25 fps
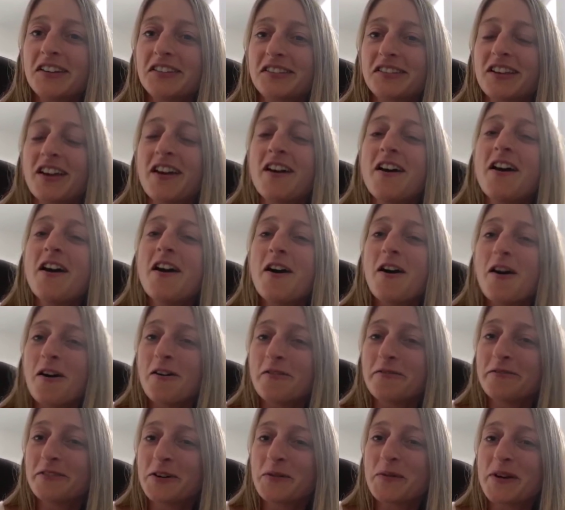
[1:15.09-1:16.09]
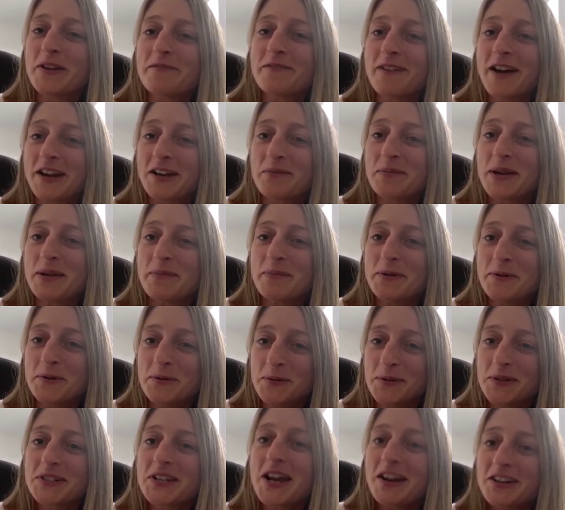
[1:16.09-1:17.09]
often we find people
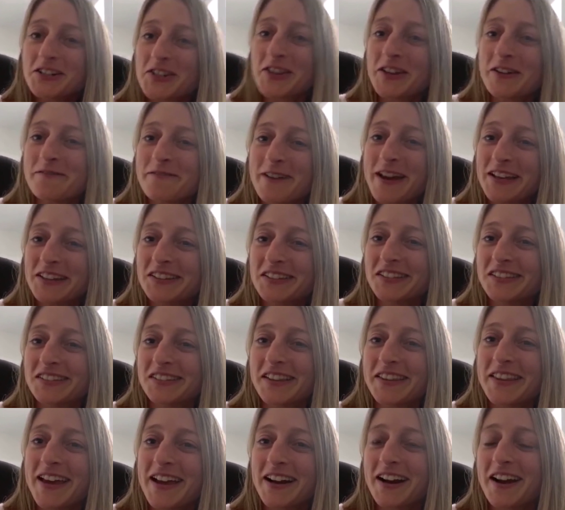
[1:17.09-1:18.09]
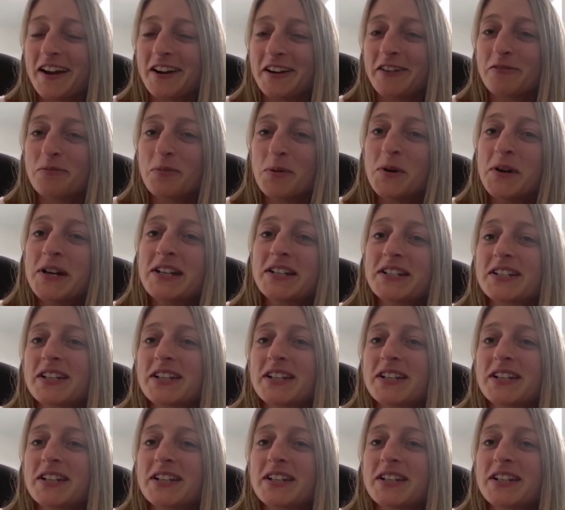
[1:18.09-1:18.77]
touch their faces at that kind of point.